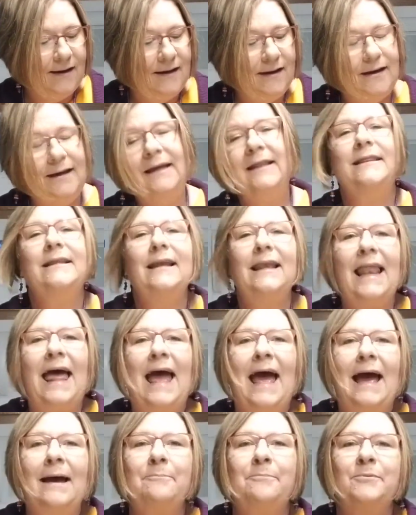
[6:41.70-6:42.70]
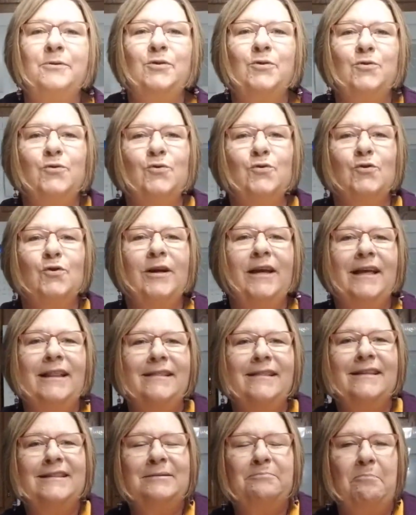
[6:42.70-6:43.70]
in the lab to
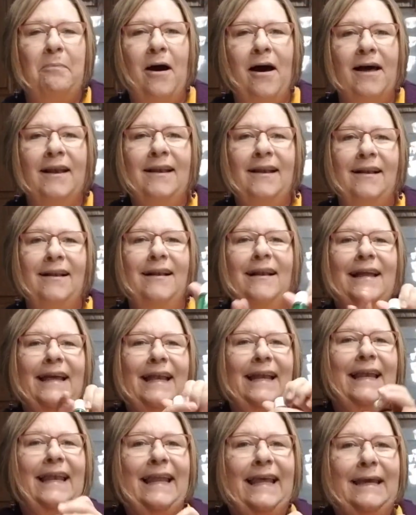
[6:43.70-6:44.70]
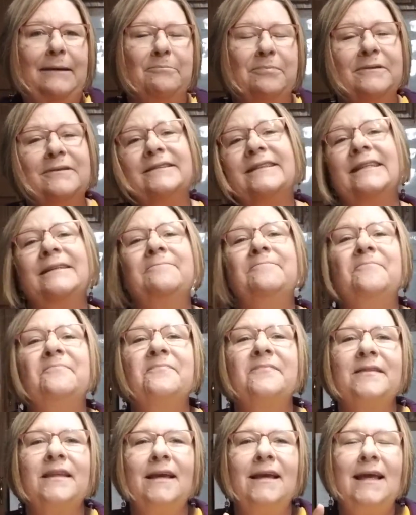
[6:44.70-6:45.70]
in this bottle and labeled,
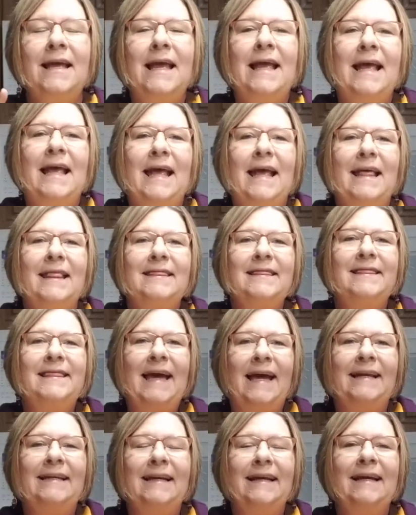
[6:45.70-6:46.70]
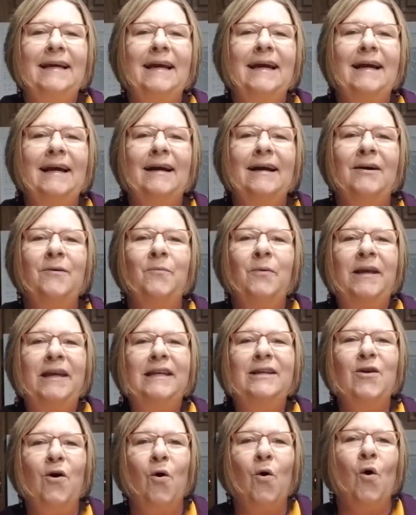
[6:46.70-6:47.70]
that
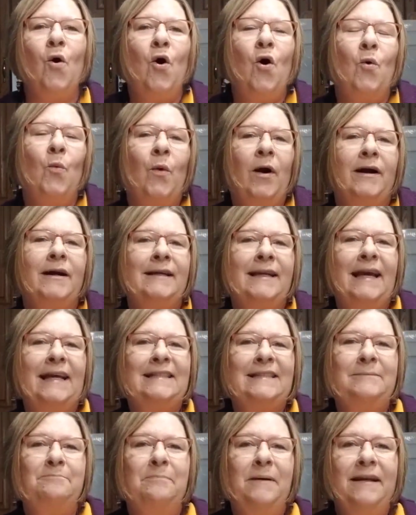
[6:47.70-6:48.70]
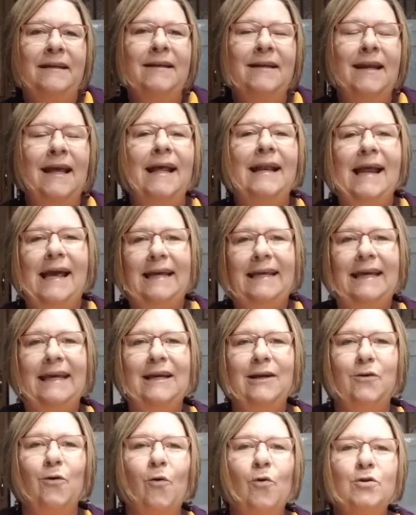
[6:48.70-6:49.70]
we know where it has been, and I
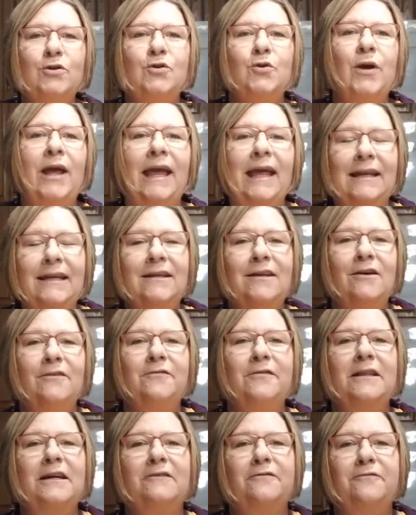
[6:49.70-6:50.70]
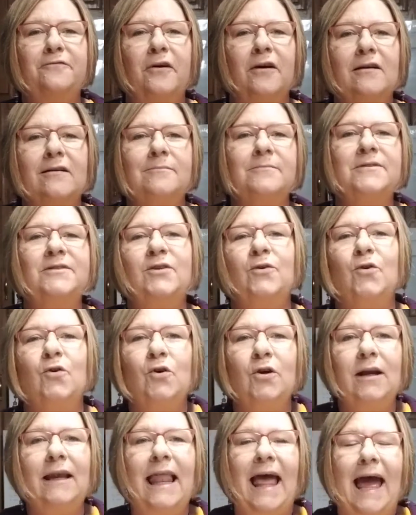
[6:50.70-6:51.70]
can go to any of their farms
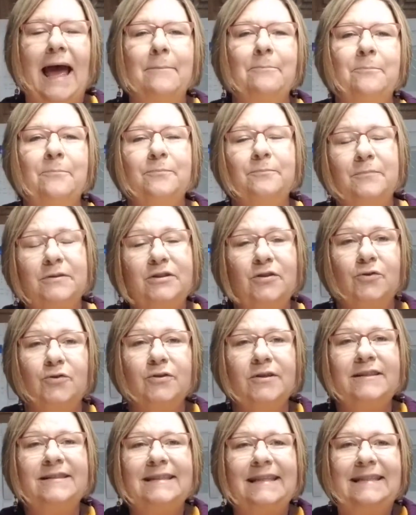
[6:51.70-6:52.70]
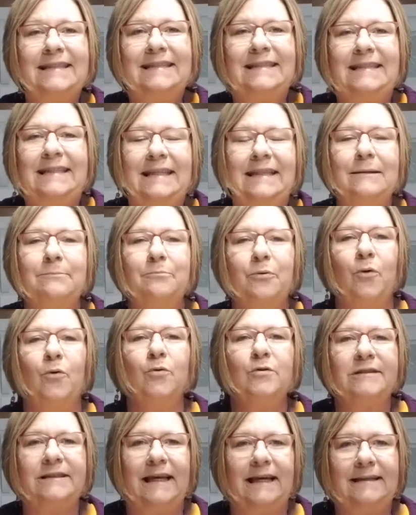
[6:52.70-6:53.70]
or laboratories and see the
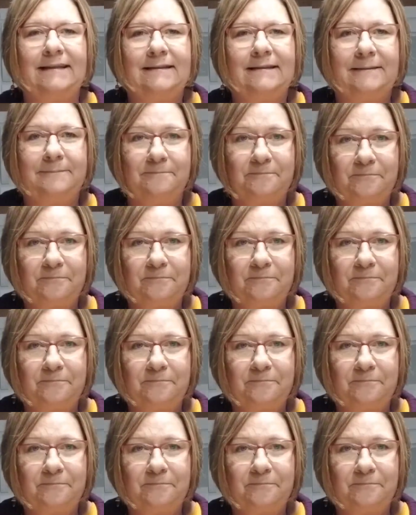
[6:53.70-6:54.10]
process,